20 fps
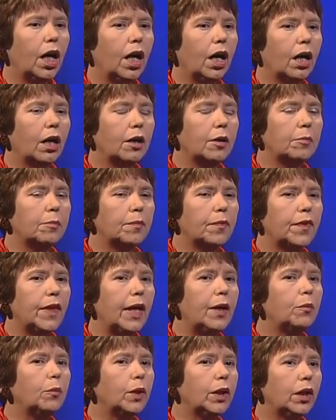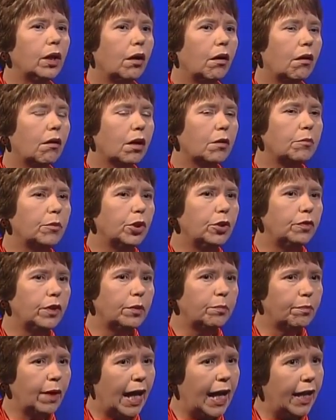uh, than we are
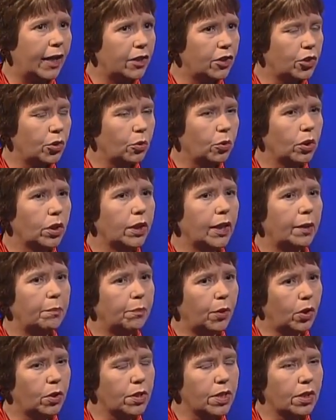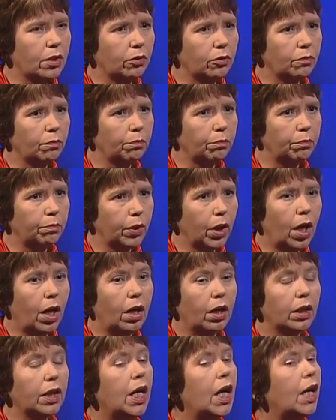moving back toward a personal
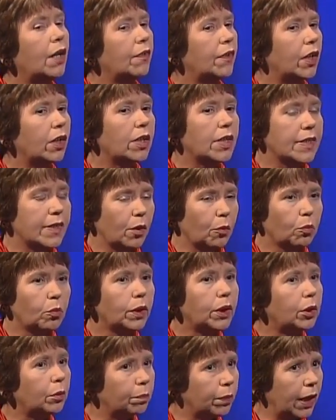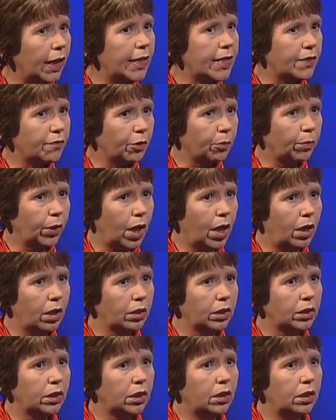blog. There is a real place for
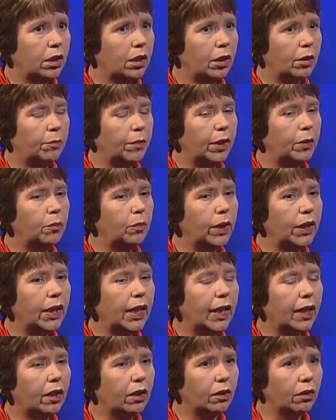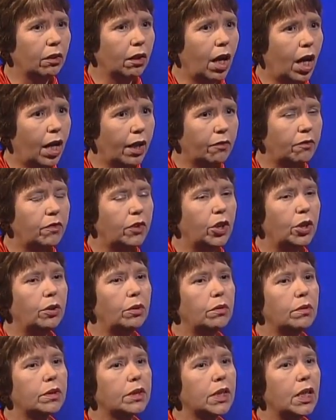blogs. I mean, we get a lot of
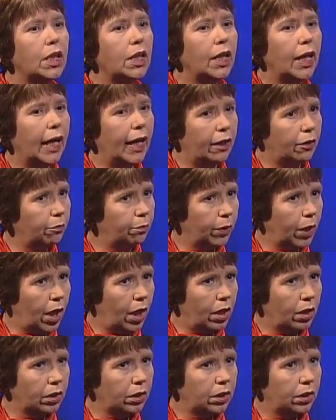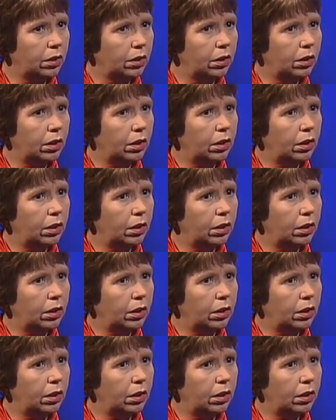news out of blogs.